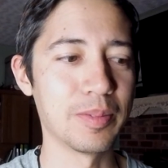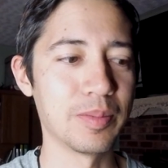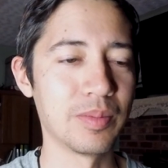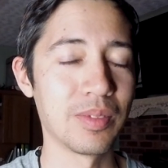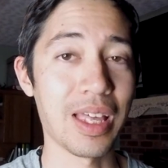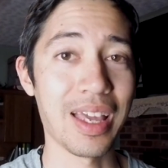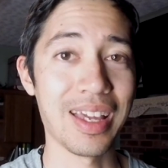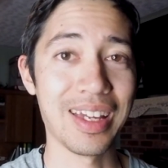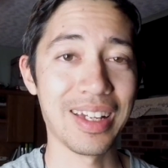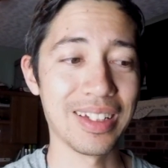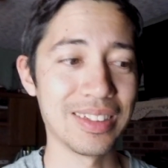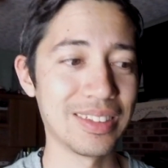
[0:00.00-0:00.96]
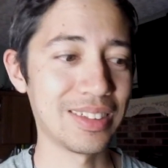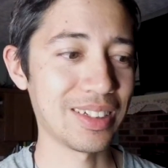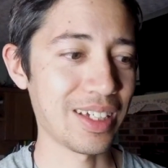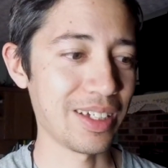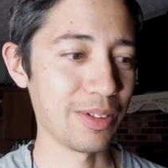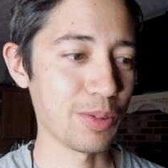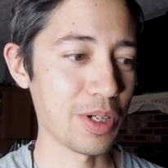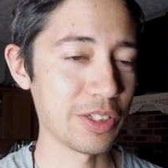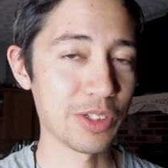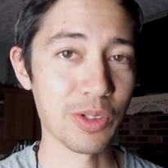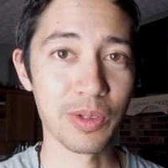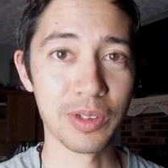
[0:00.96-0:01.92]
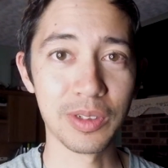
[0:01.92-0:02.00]
And I was
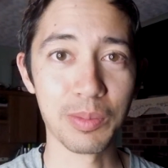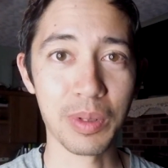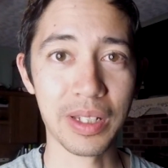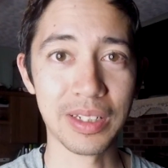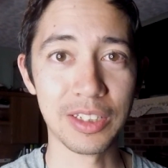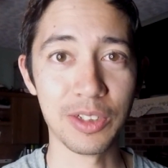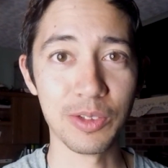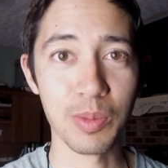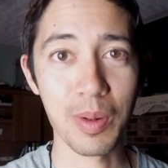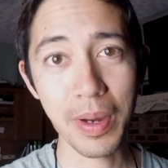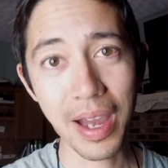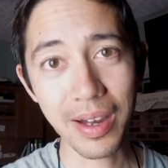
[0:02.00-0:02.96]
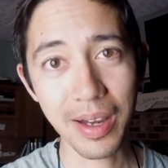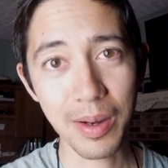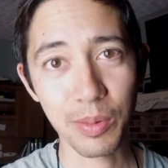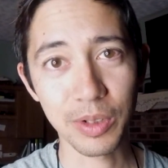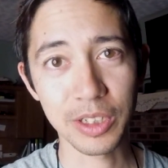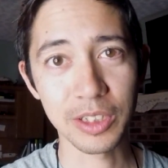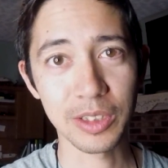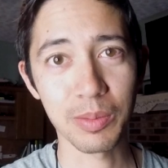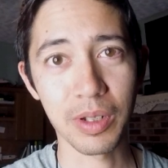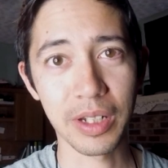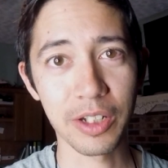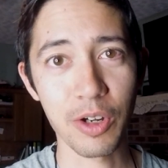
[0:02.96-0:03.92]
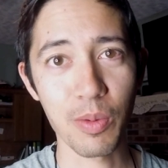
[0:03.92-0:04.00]
going to plan to use my backup, which is
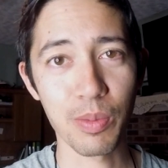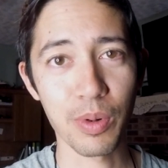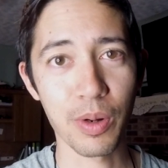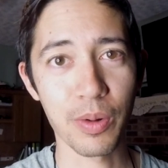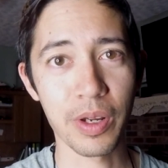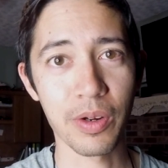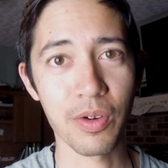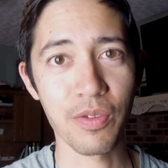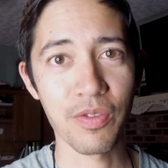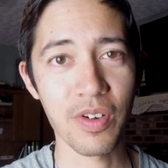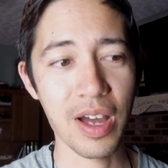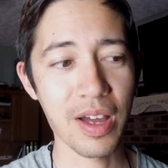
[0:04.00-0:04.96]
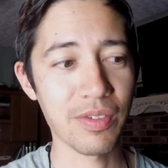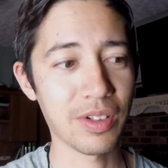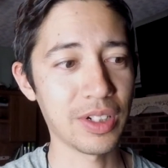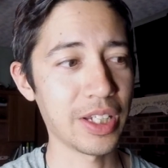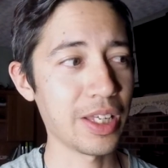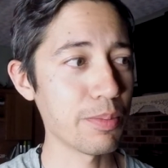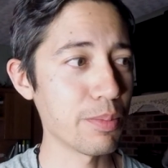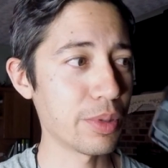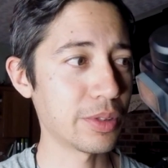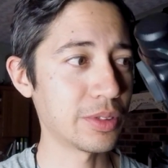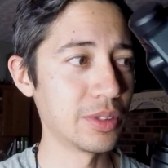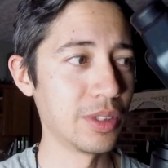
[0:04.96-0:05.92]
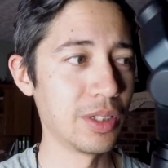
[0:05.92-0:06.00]
my GoPro Hero 5 on a
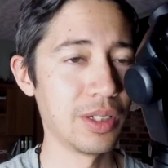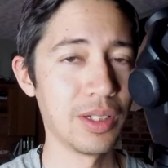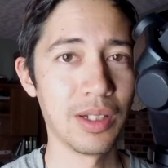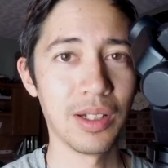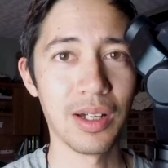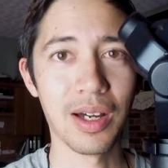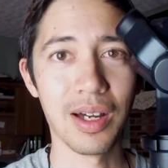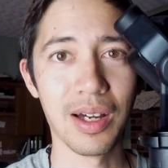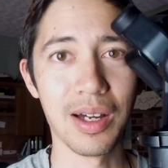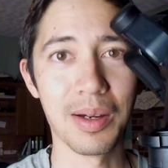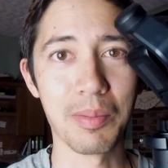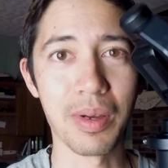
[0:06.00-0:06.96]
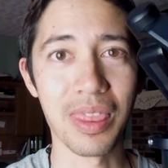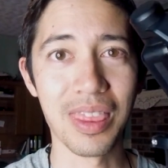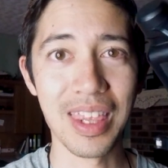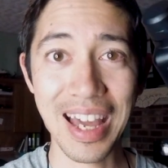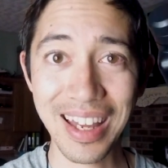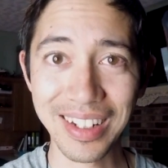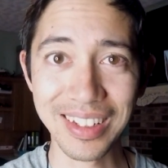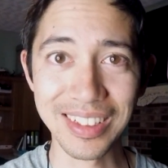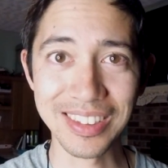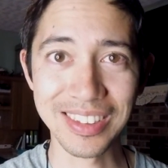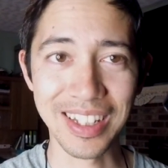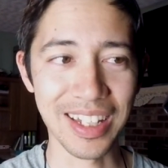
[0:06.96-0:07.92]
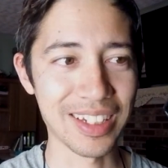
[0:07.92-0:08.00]
gimbal, but that is
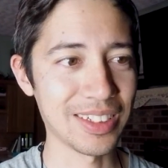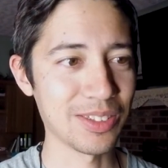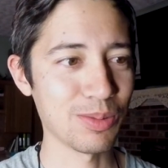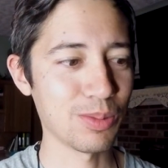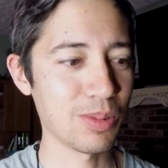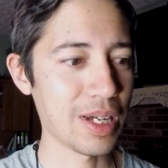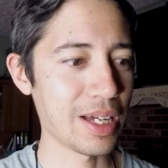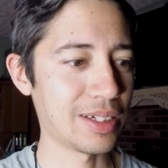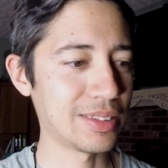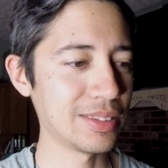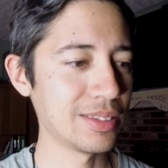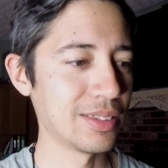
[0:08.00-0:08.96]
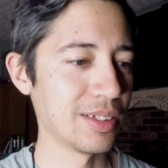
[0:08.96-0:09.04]
dead as well.